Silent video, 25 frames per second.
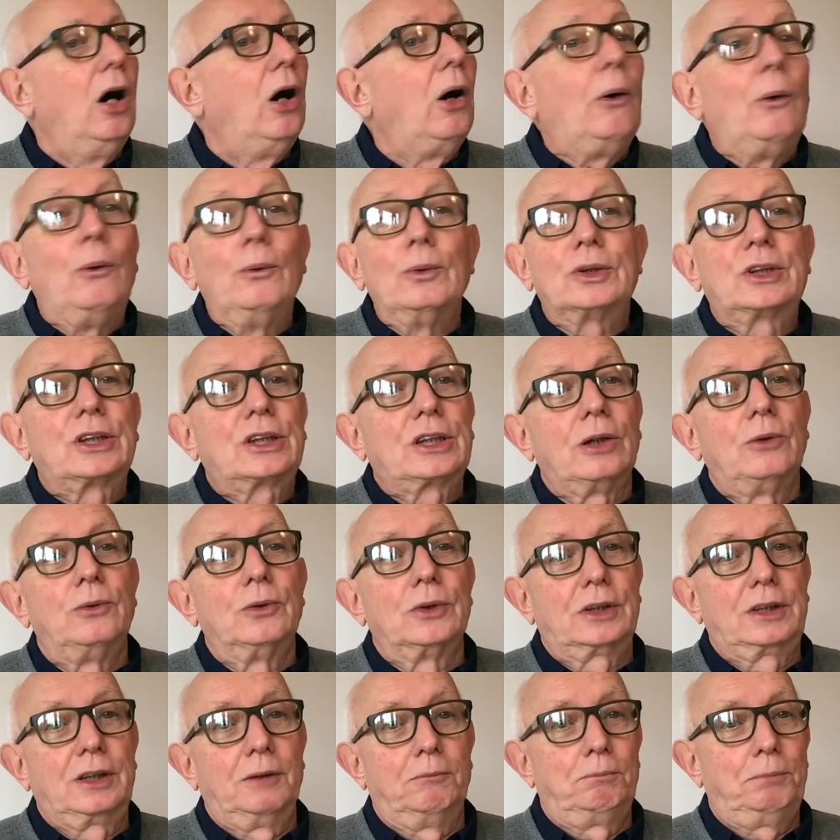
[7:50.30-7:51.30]
all
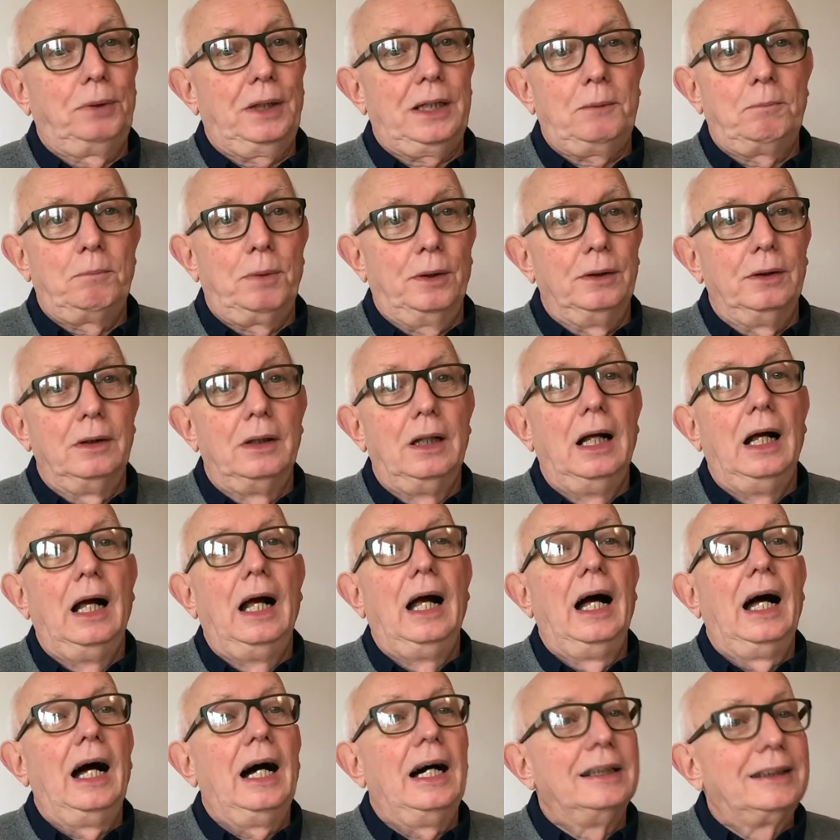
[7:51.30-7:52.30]
sorts of people
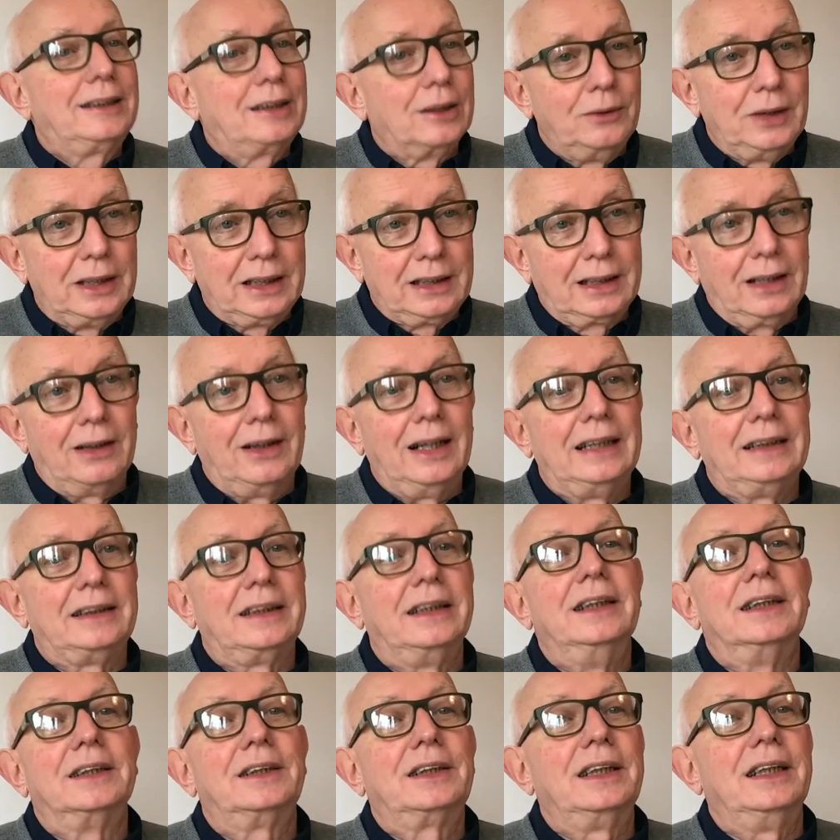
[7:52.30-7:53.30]
are doing
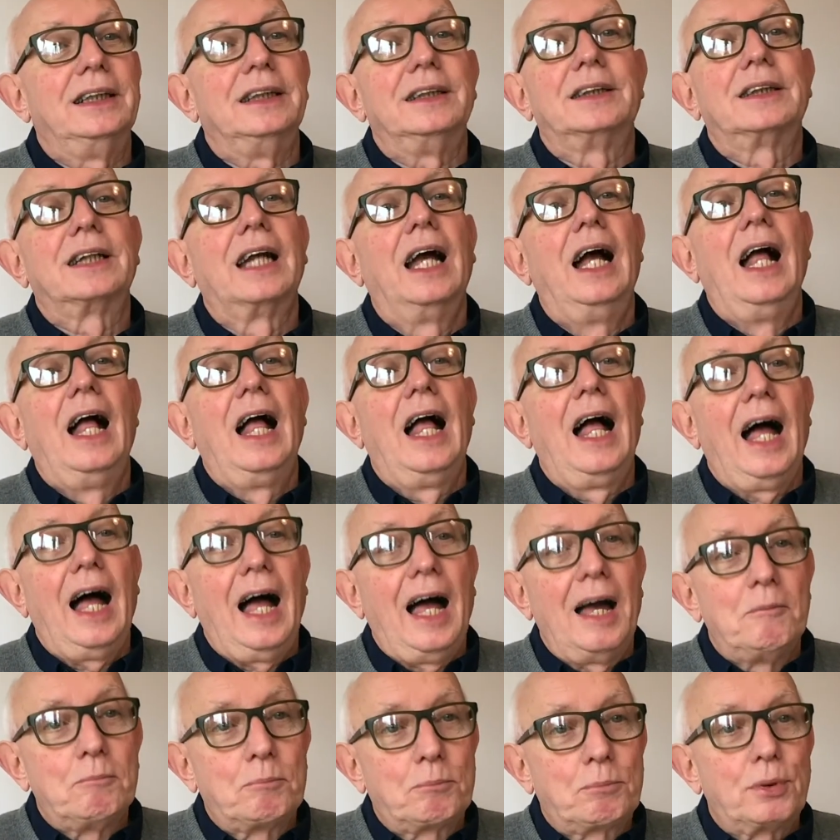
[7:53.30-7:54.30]
kindnesses
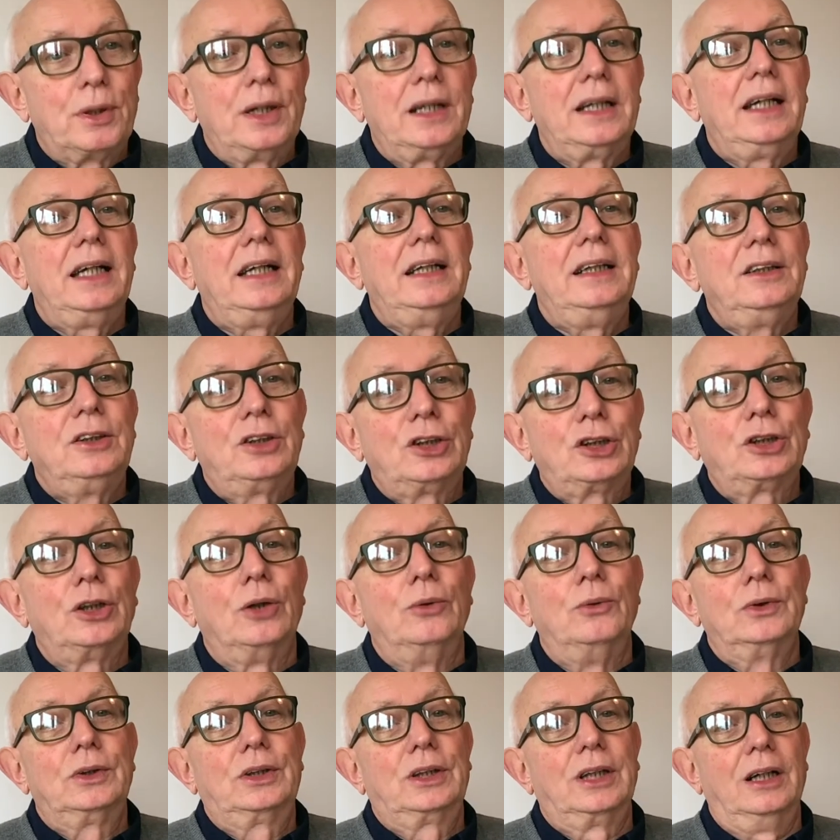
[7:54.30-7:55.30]
and bringing
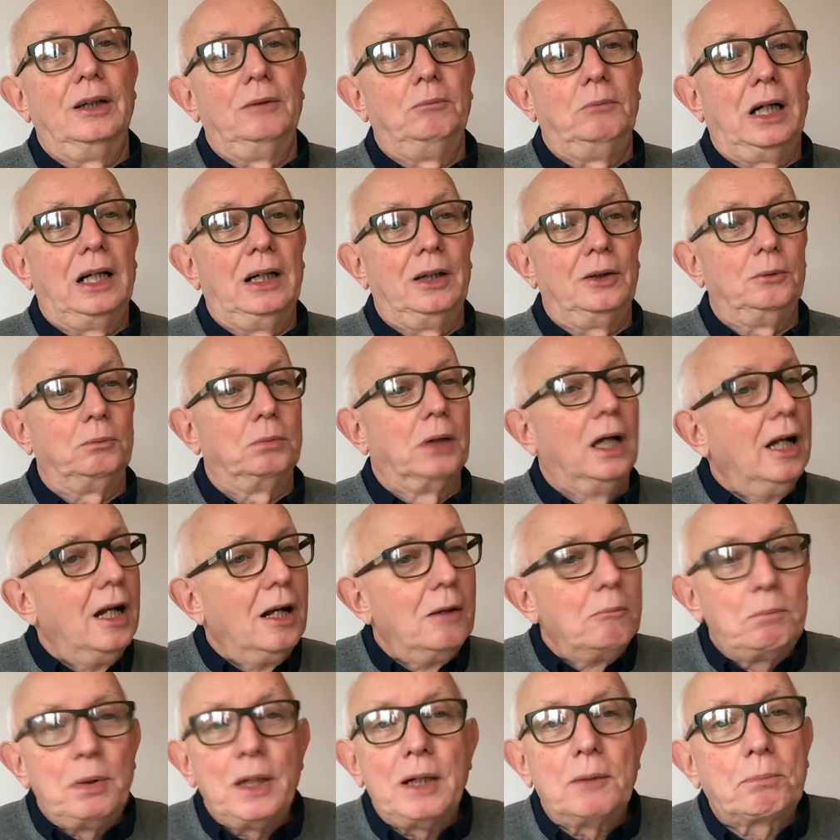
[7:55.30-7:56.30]
short term hope.
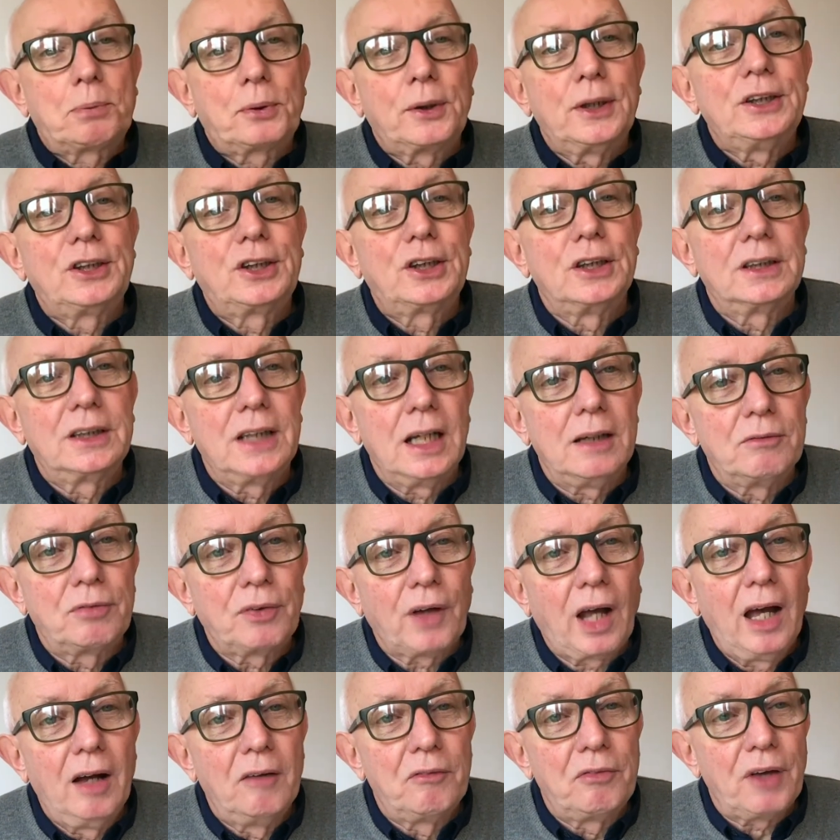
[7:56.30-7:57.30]
Be appreciative
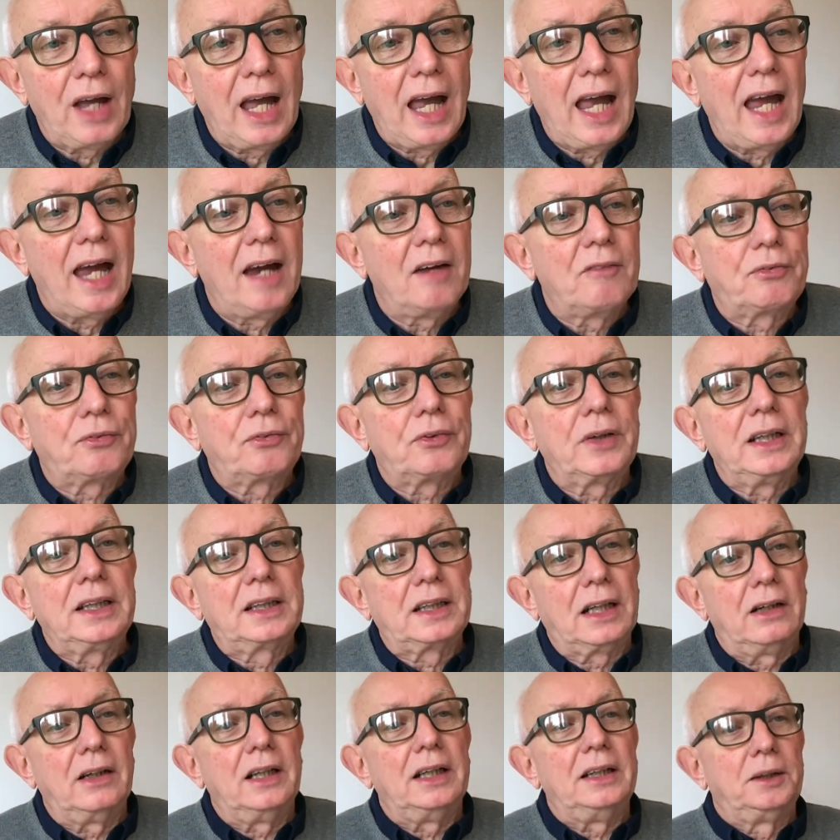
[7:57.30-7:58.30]
of every
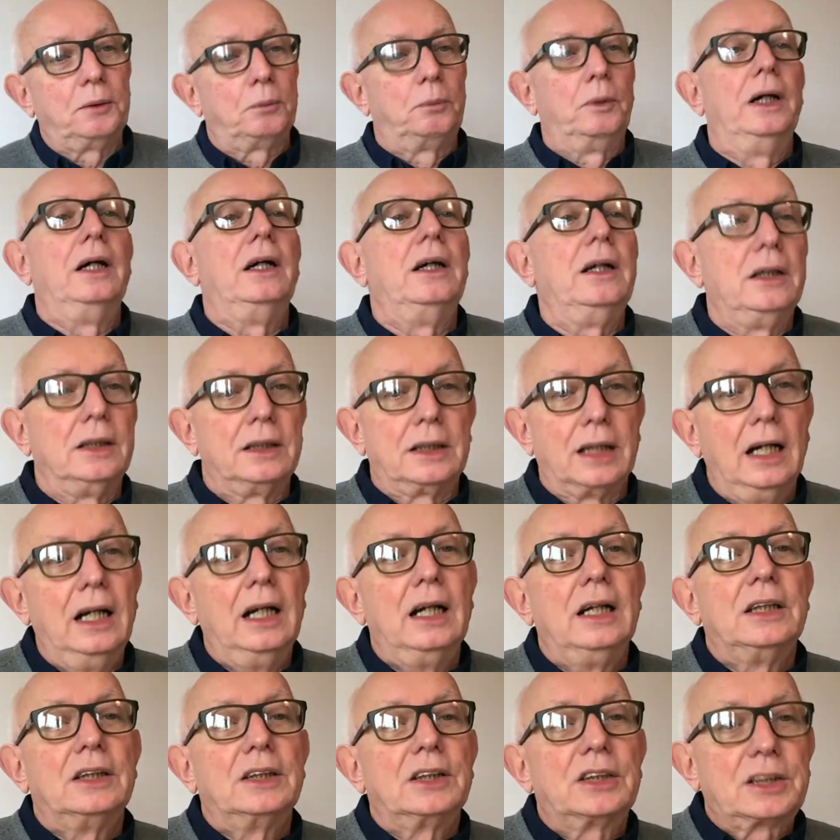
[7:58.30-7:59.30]
kind word
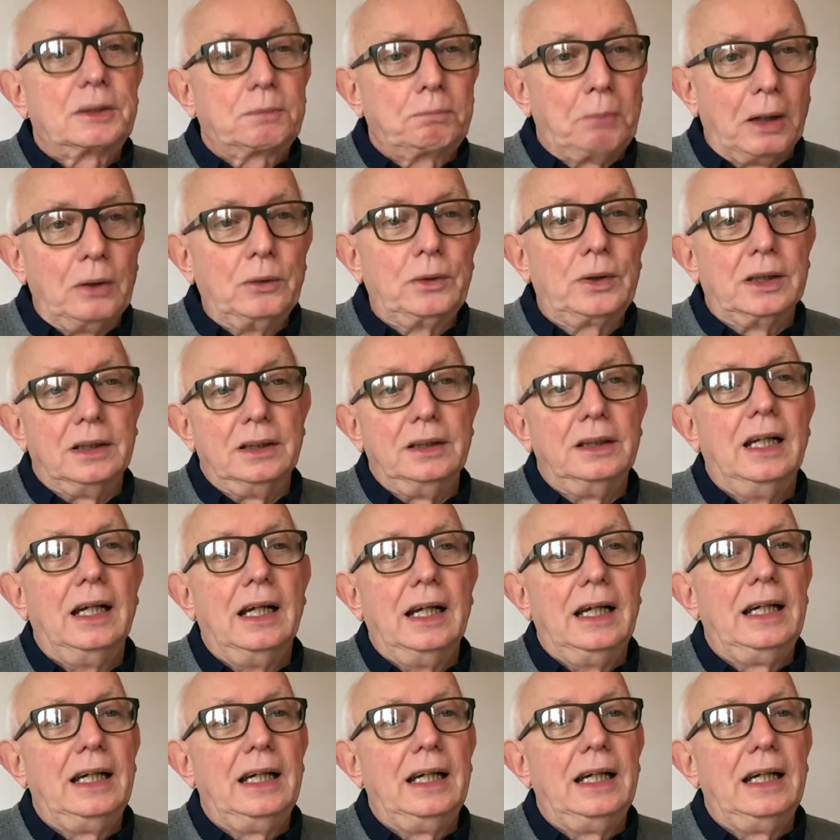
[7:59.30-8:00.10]
spoken